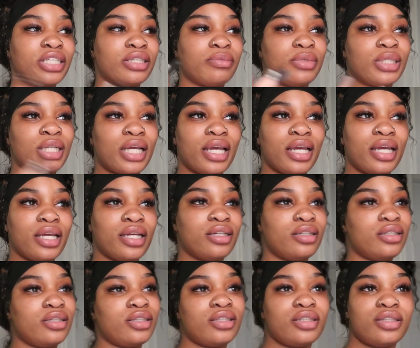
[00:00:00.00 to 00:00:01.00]
and some
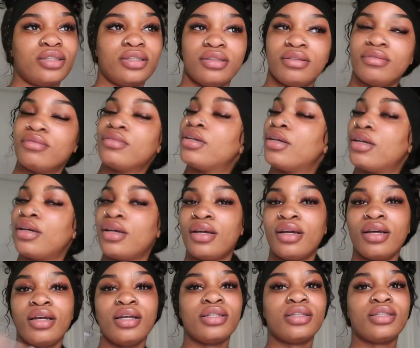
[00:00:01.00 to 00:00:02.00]
change
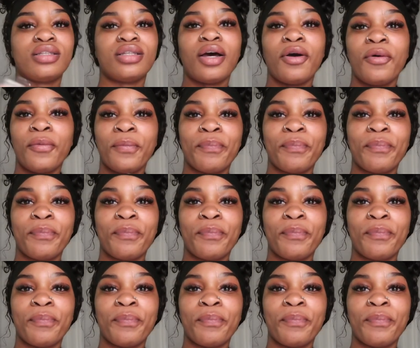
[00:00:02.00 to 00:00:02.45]
so